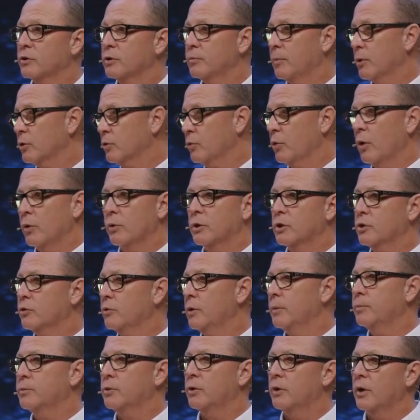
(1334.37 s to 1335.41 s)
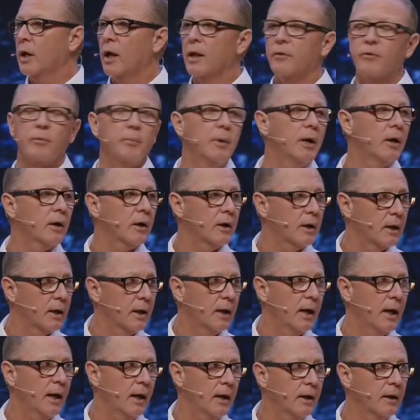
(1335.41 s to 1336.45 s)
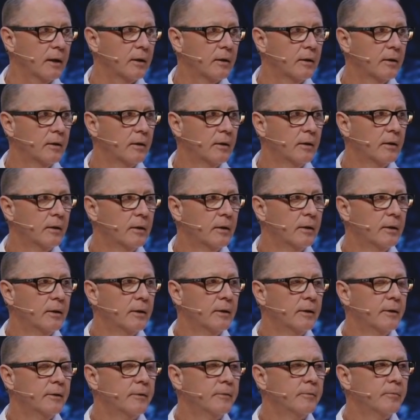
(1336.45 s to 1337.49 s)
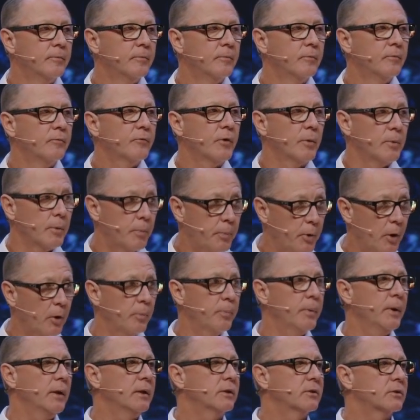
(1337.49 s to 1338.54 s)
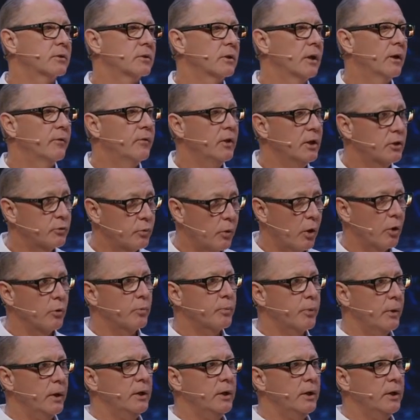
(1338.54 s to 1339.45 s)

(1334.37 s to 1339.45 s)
It's the most quoted scripture in all of America today from the pulpits of these woke